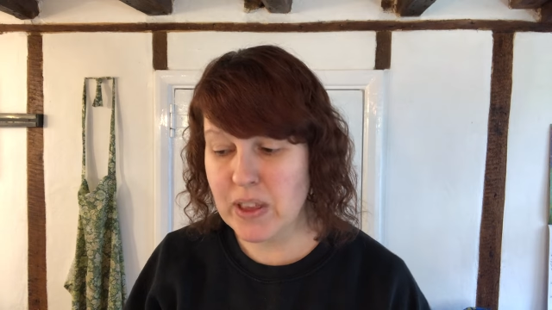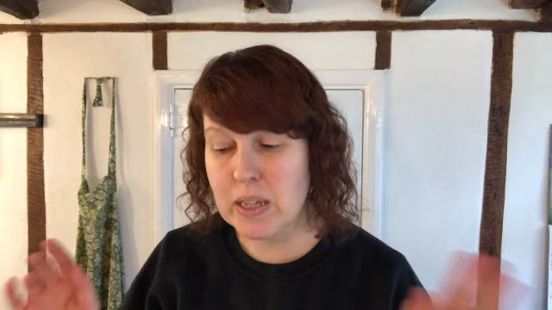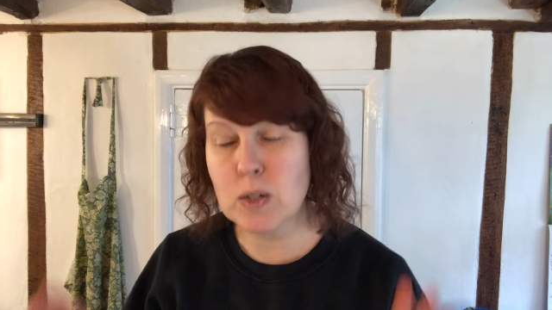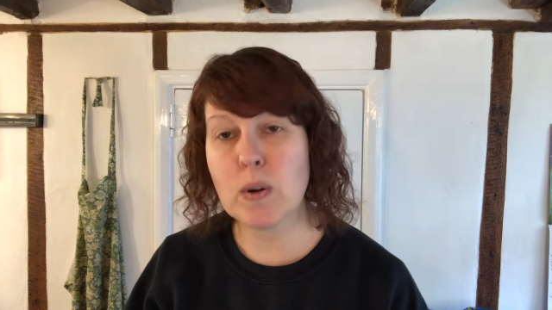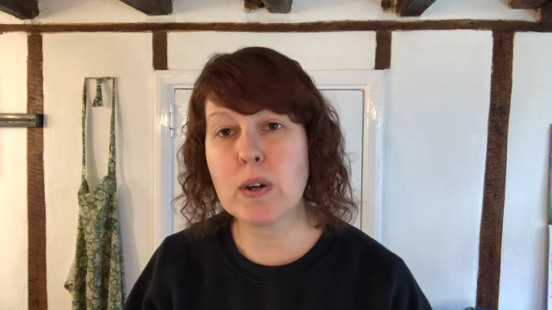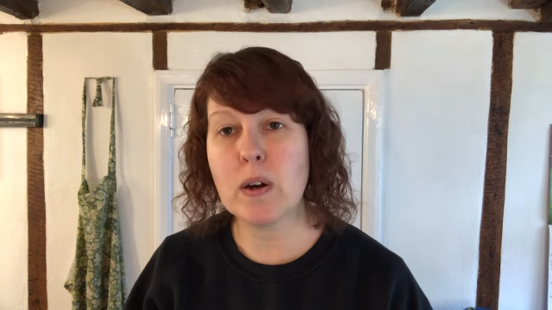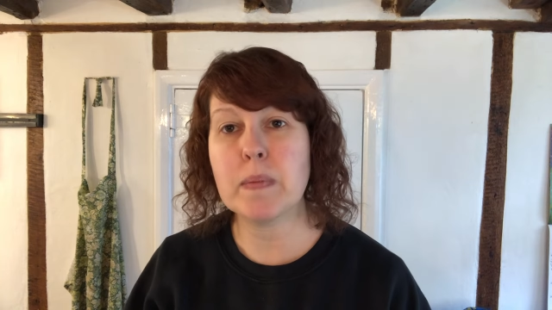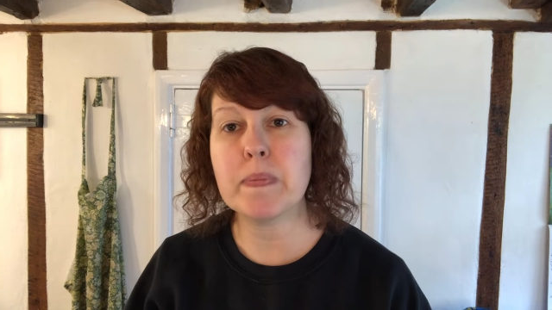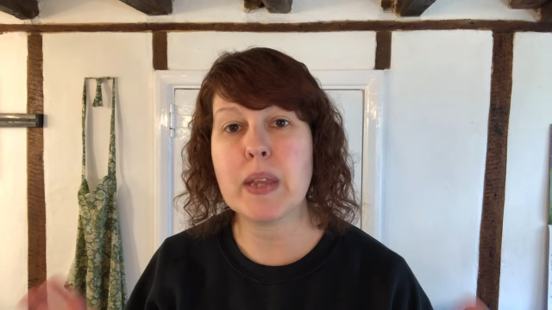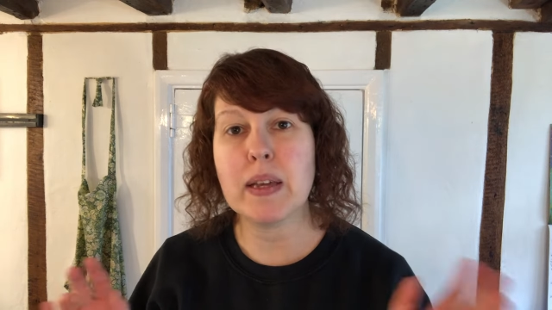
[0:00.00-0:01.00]
that's all I
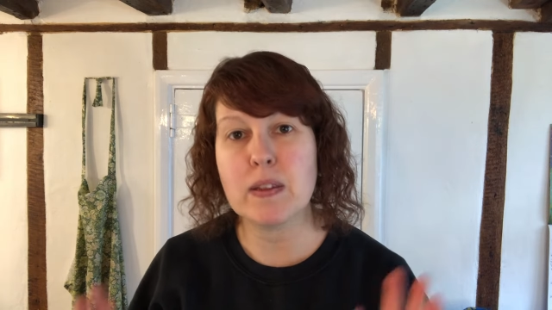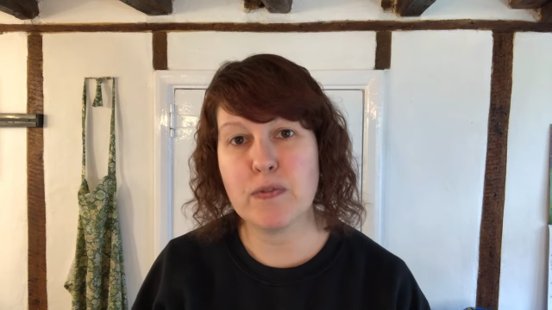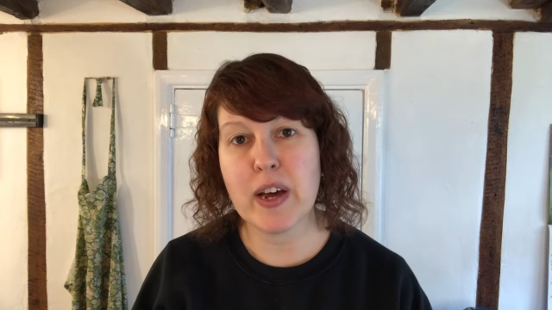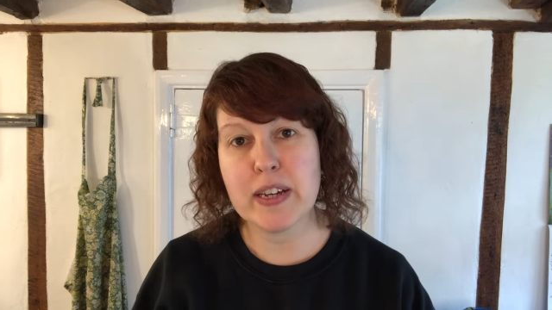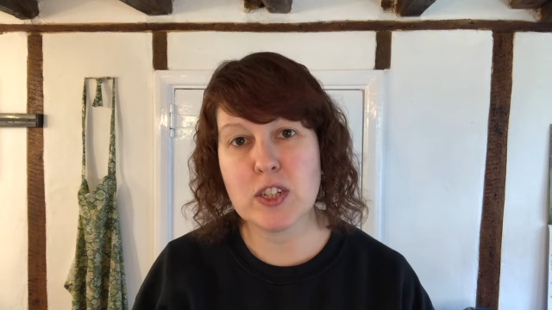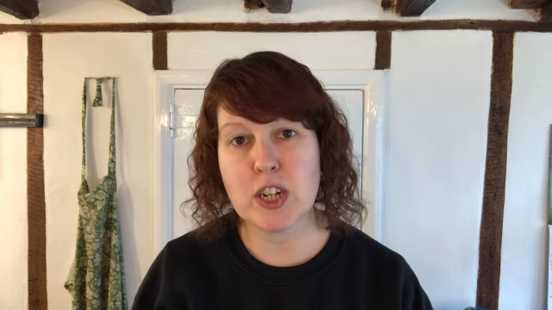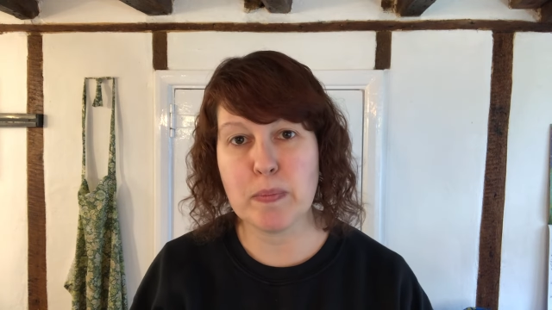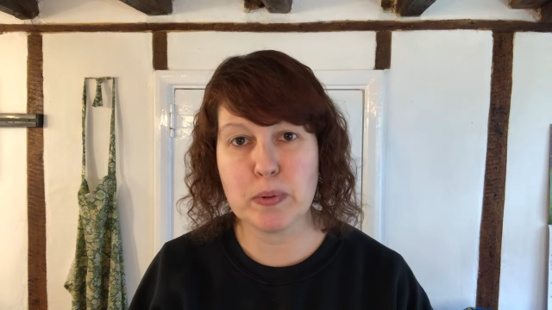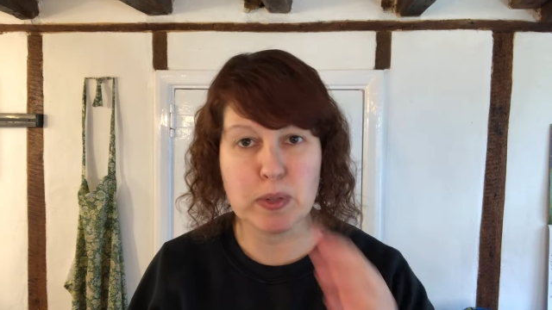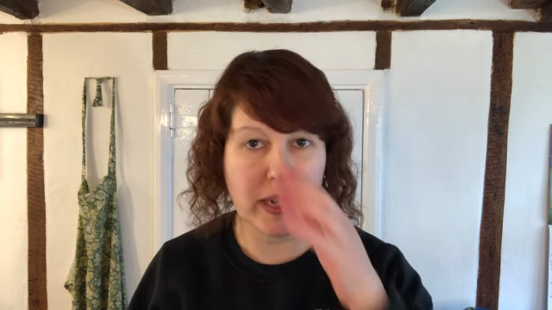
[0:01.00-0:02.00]
got at the first
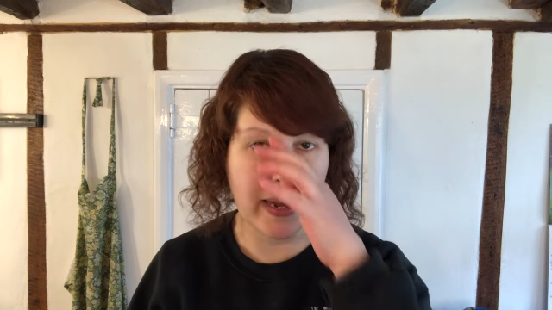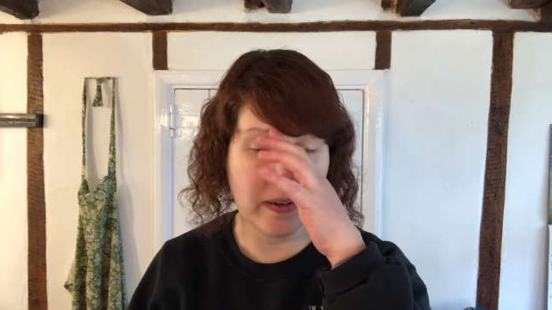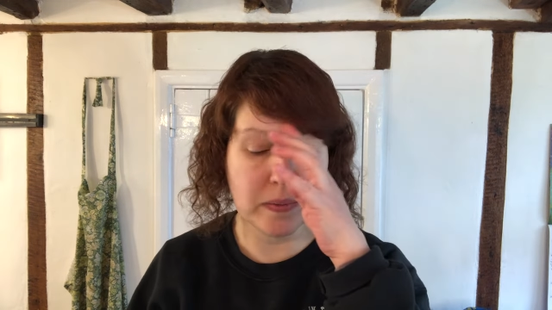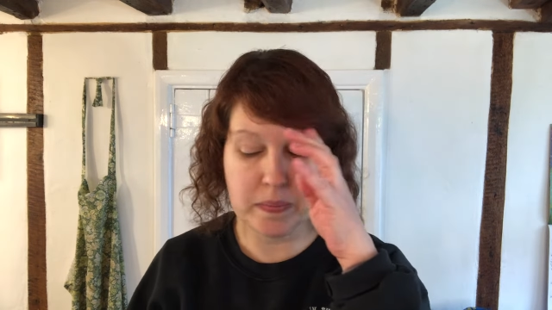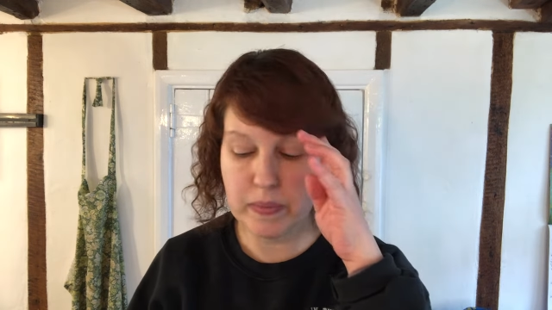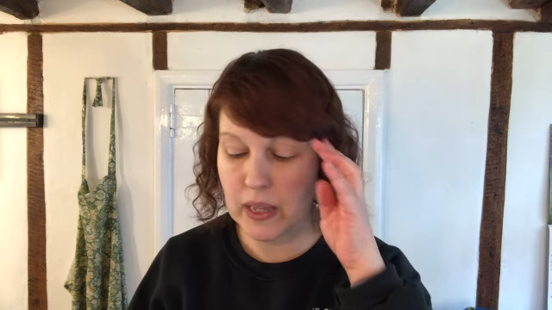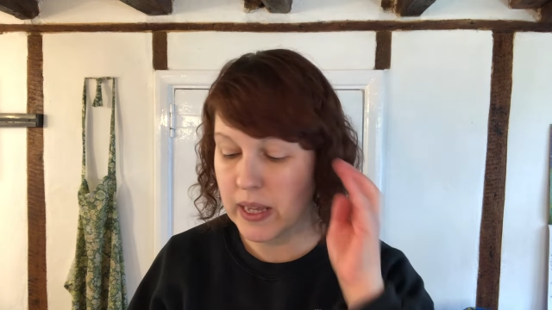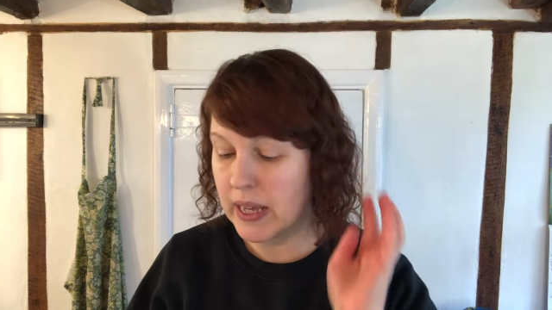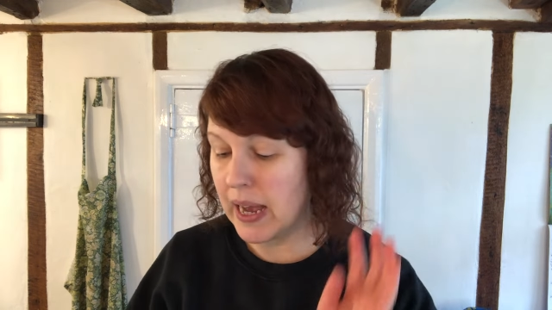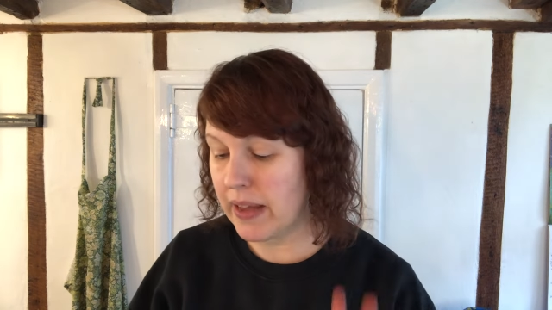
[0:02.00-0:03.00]
jumble sale.
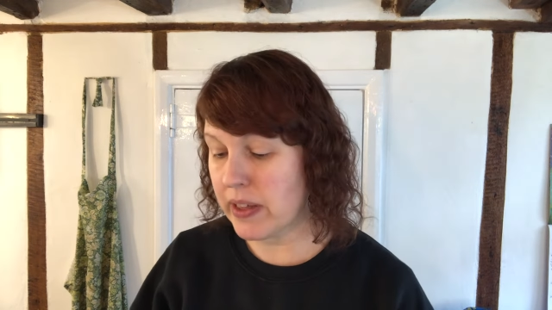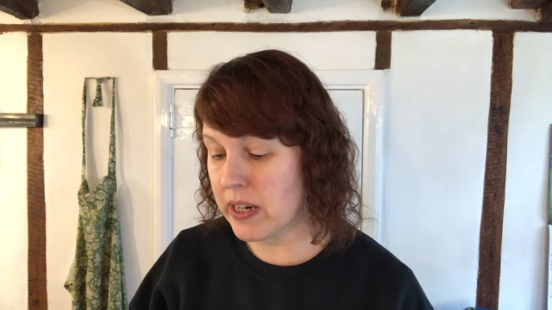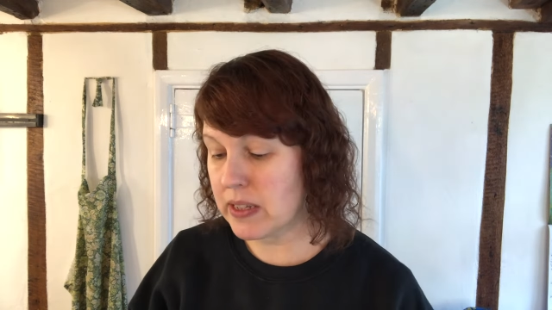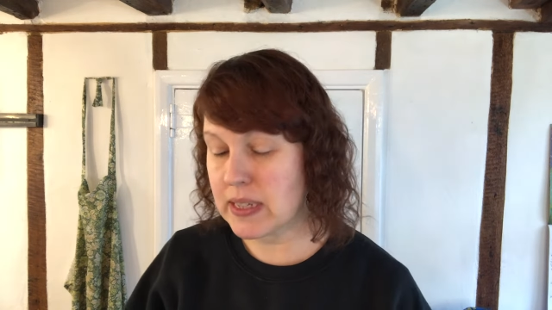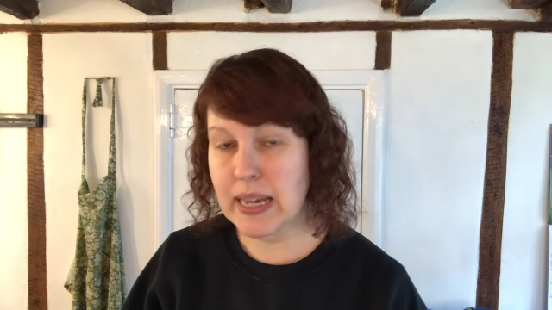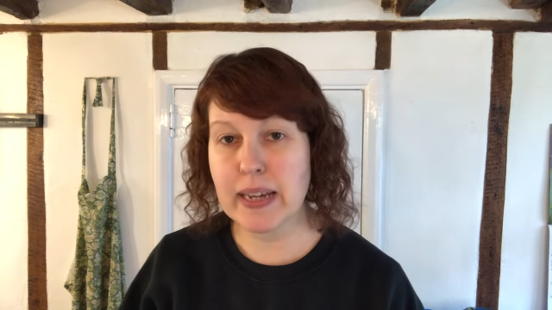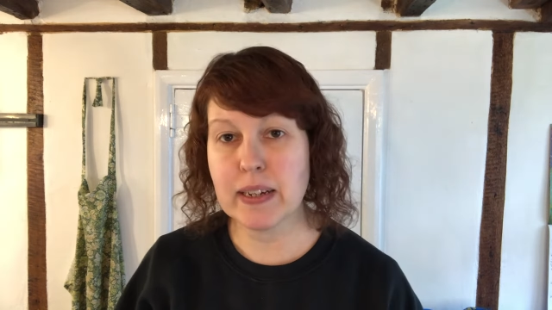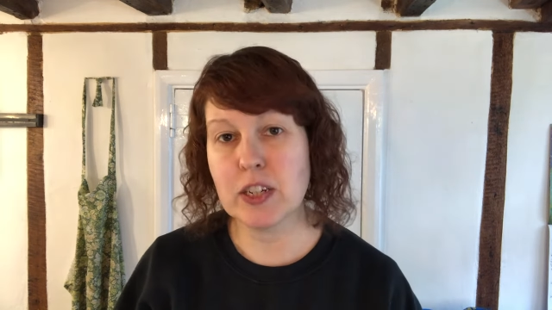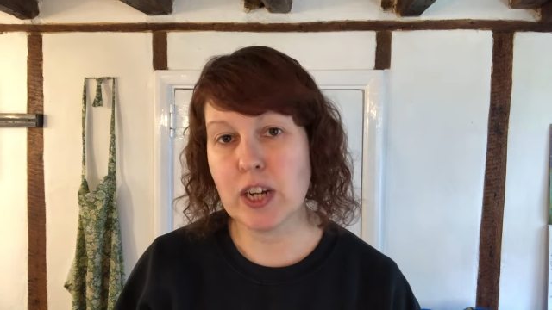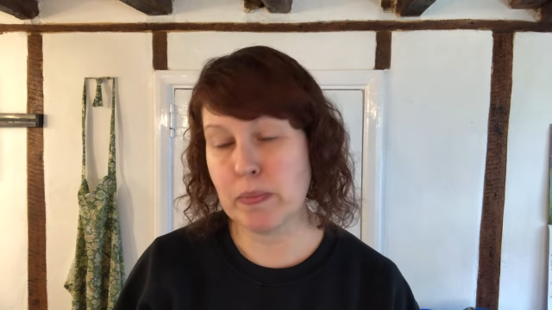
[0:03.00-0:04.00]
And then at the
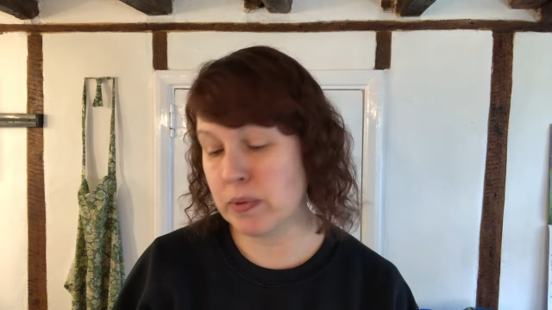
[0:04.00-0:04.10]
second jumble